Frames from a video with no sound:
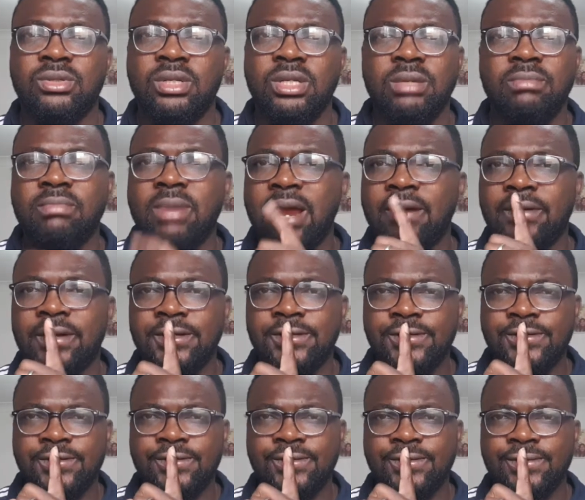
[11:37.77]
in
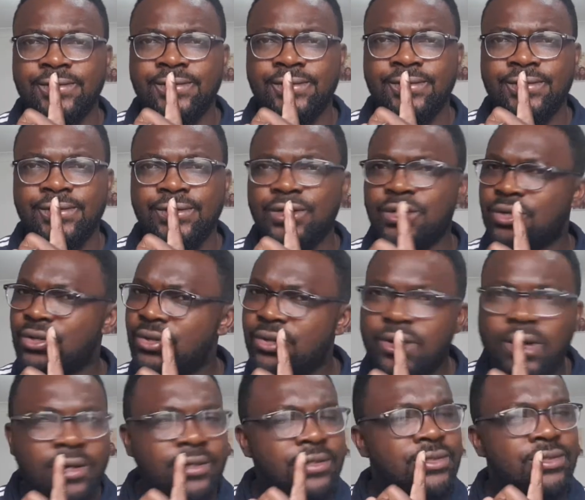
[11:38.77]
marriage. You
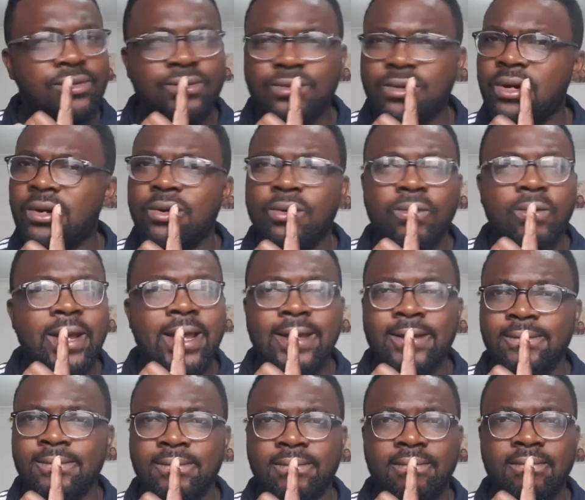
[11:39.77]
got to run
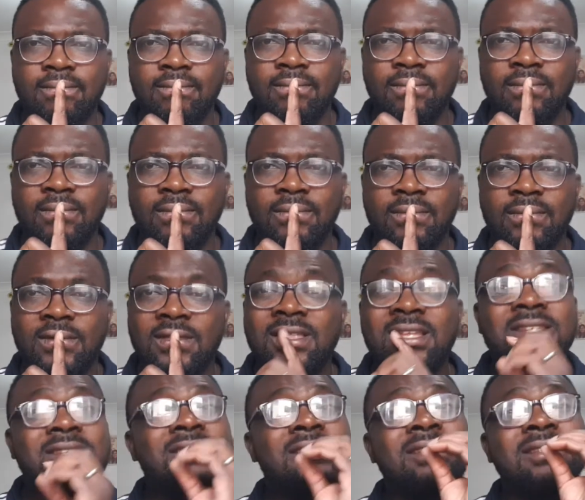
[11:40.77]
away.
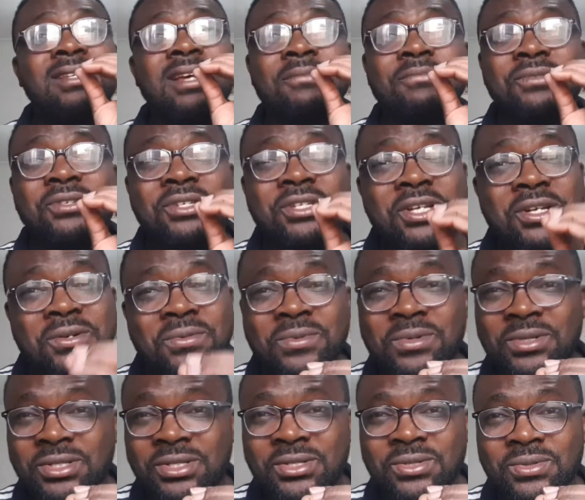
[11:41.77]
These things I'm
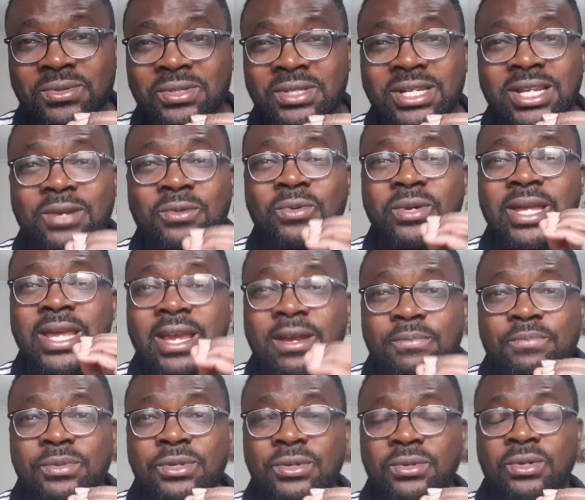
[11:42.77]
sharing with you, they will
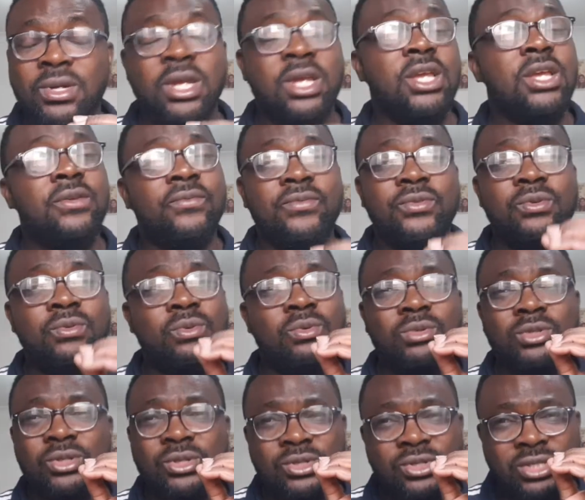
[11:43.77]
help you if you
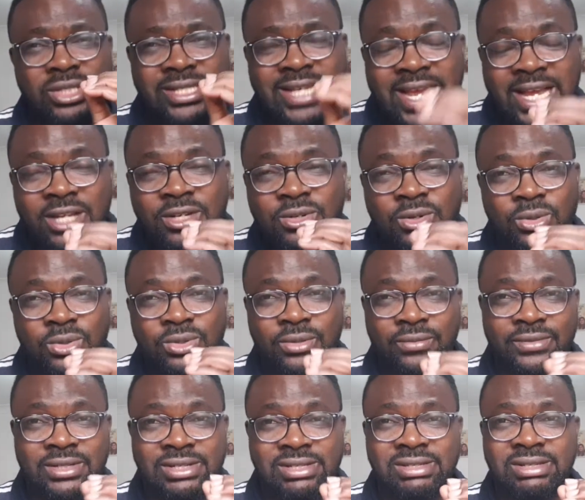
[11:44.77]
will just take note
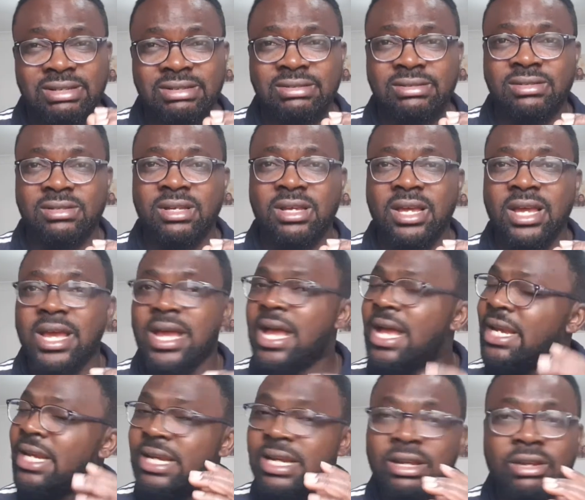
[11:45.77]
of these things.
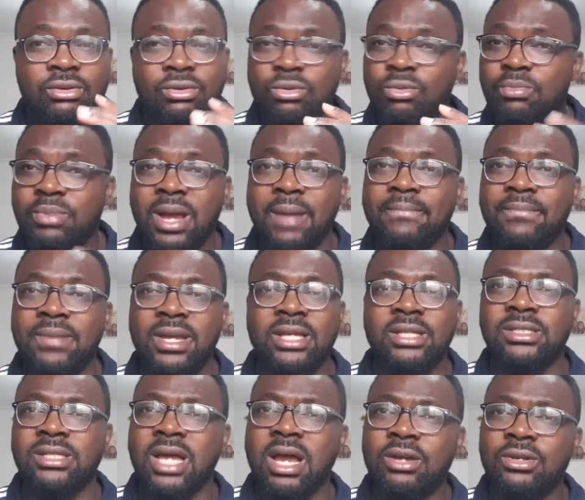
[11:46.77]
And you'll be
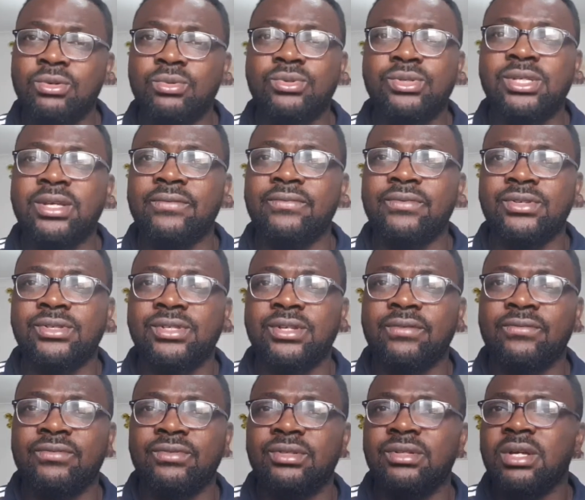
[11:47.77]
amazed how you will save
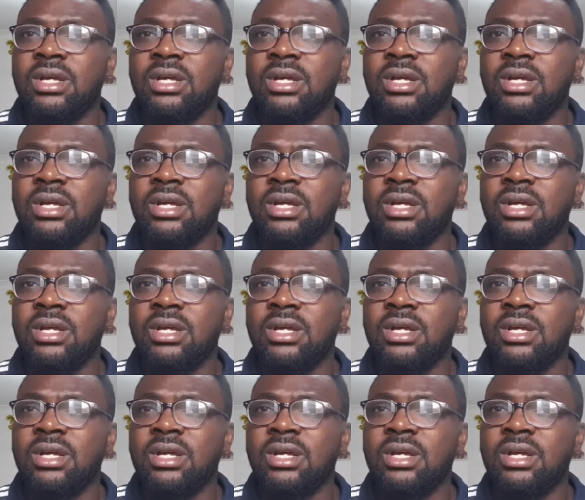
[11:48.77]
yourself